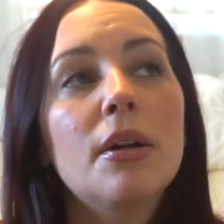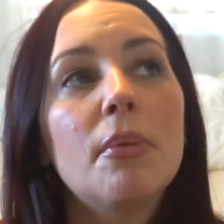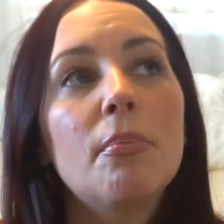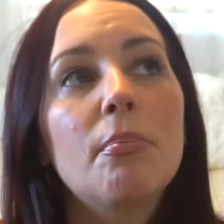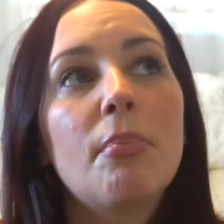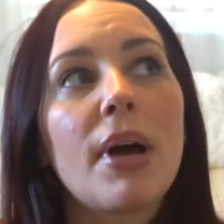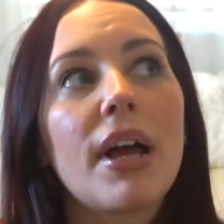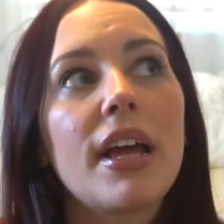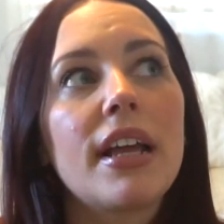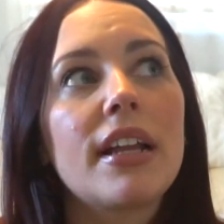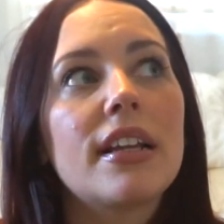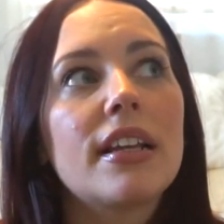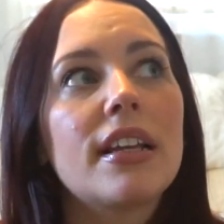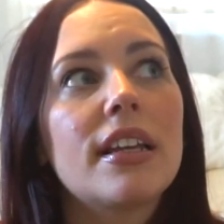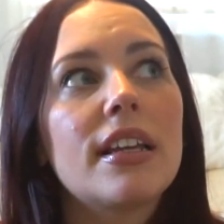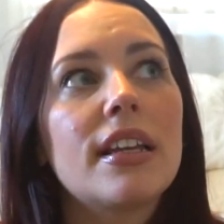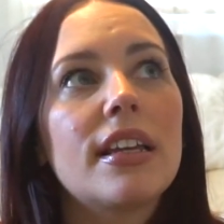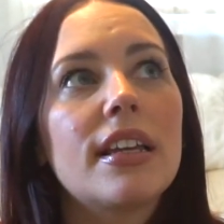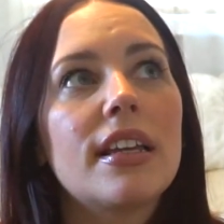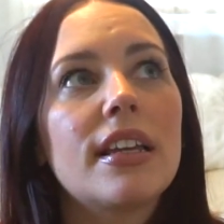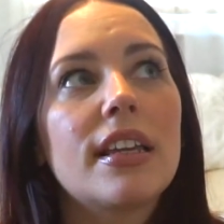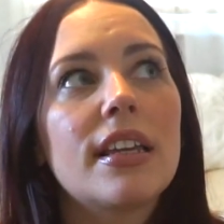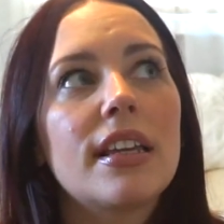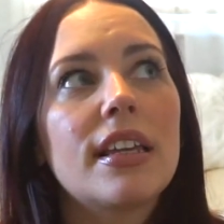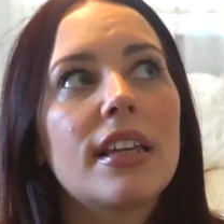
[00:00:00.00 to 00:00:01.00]
but
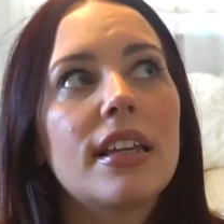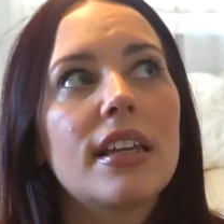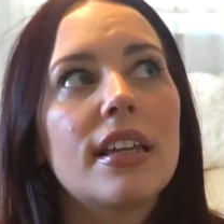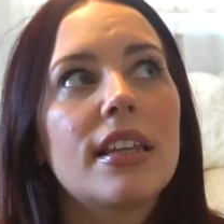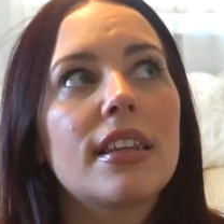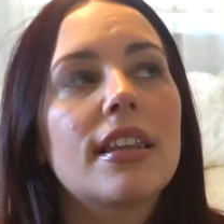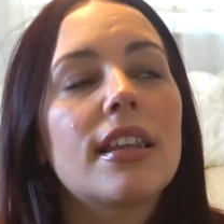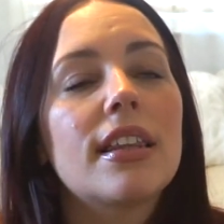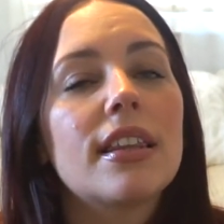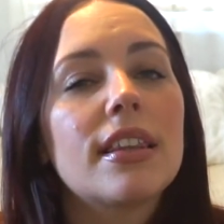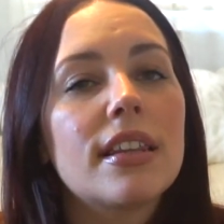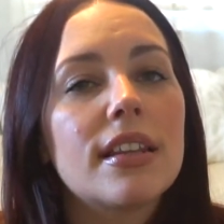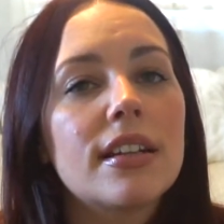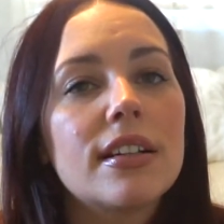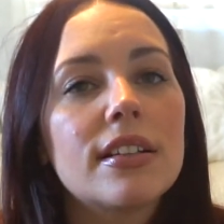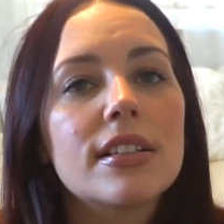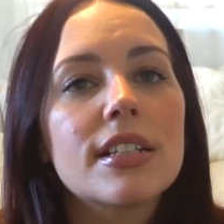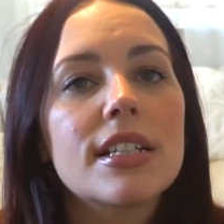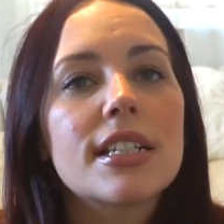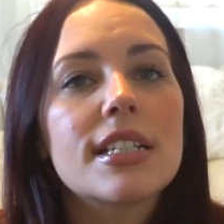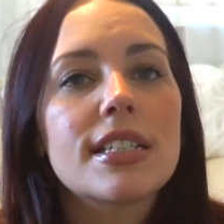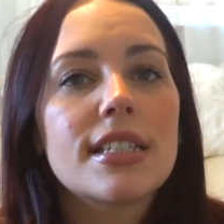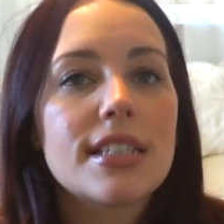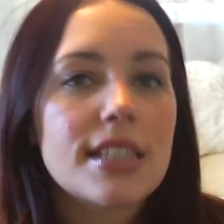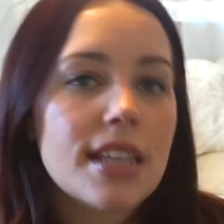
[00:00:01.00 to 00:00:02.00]
the
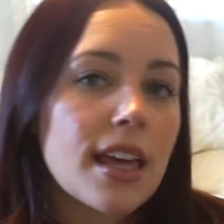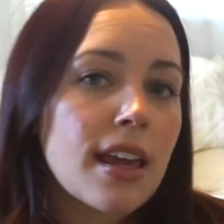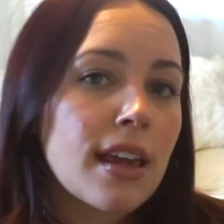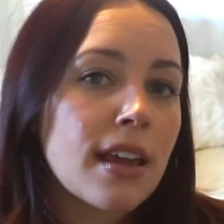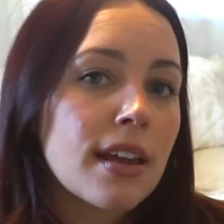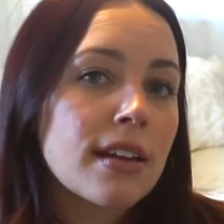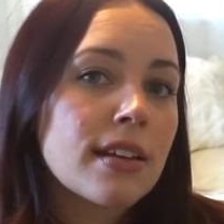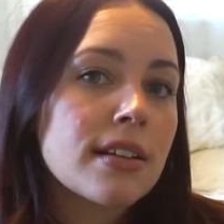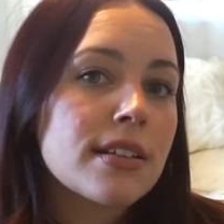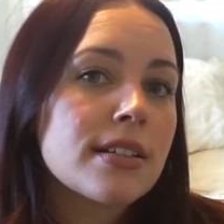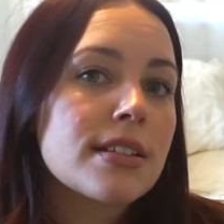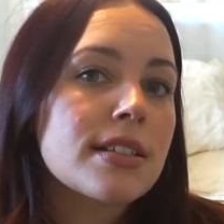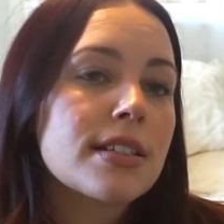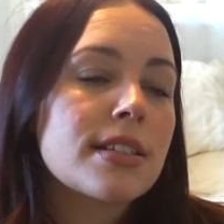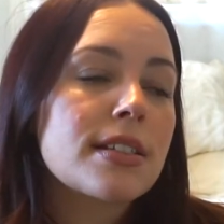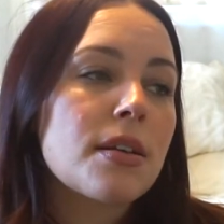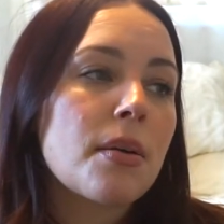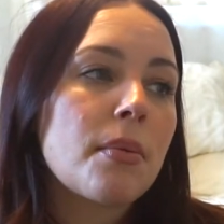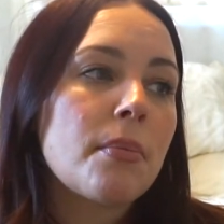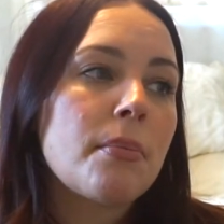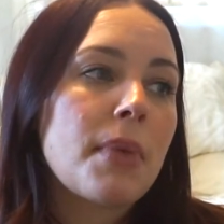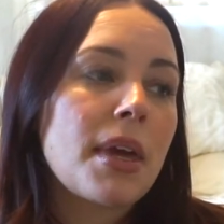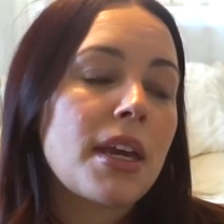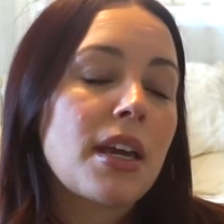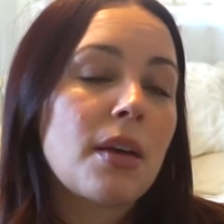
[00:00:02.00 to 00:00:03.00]
littlest things
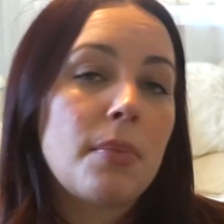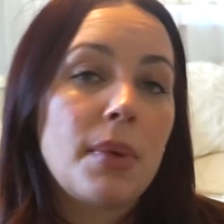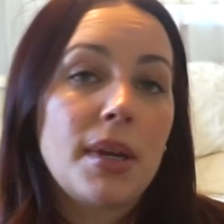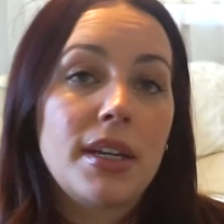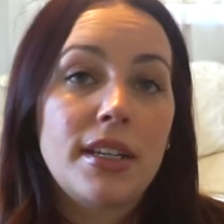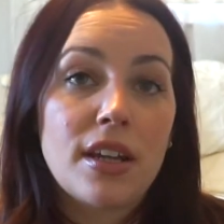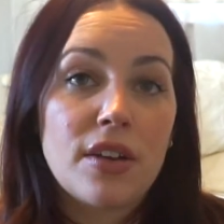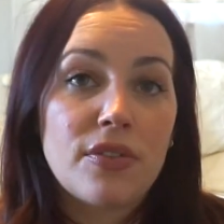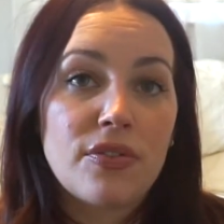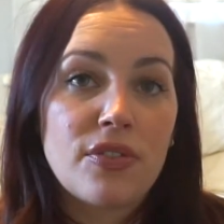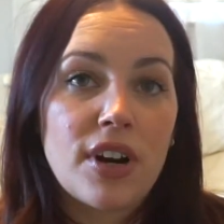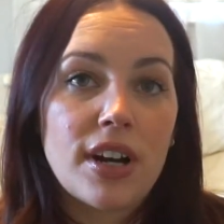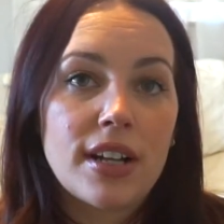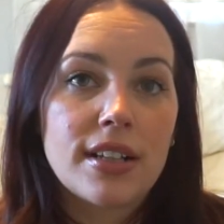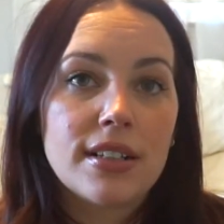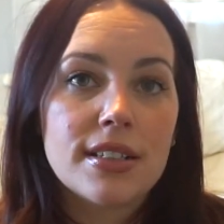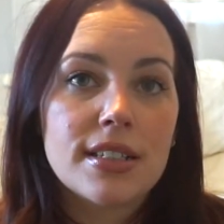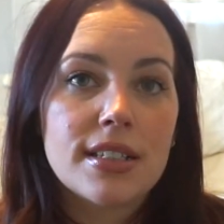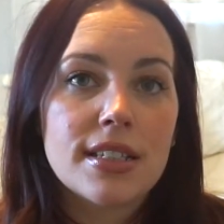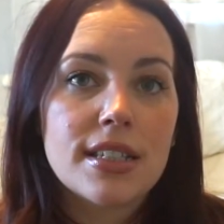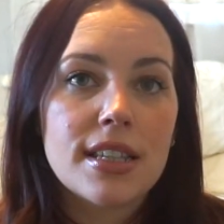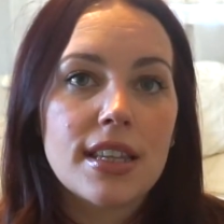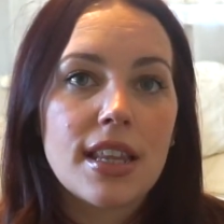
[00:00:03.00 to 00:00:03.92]
make a big difference.